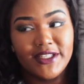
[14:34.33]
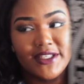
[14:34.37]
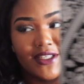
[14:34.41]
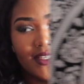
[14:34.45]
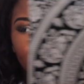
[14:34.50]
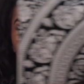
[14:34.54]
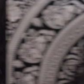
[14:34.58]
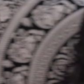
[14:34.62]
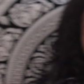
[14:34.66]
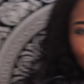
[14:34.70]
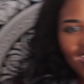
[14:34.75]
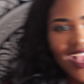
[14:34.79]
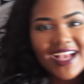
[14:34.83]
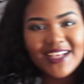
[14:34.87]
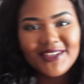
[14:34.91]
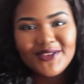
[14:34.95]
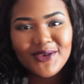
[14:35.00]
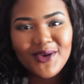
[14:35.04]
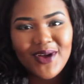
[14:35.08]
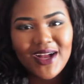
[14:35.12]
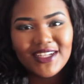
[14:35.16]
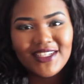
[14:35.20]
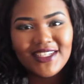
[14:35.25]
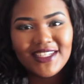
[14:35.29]
Thank you guys
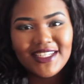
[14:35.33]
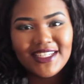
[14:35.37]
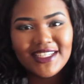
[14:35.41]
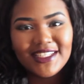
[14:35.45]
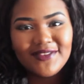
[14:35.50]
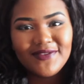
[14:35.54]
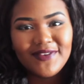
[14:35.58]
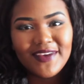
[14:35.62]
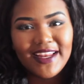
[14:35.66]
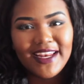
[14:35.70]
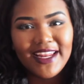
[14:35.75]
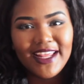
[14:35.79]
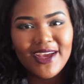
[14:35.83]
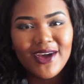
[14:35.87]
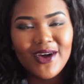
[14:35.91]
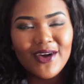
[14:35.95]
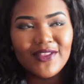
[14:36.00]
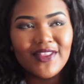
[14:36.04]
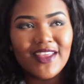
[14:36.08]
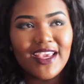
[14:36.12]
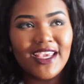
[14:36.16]
for watching this video.